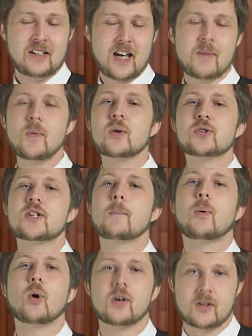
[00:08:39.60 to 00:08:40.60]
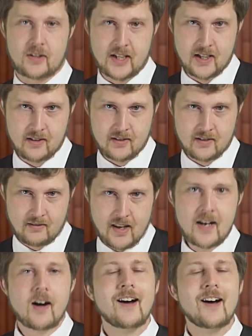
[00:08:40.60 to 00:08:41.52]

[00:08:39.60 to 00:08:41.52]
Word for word: And most importantly, let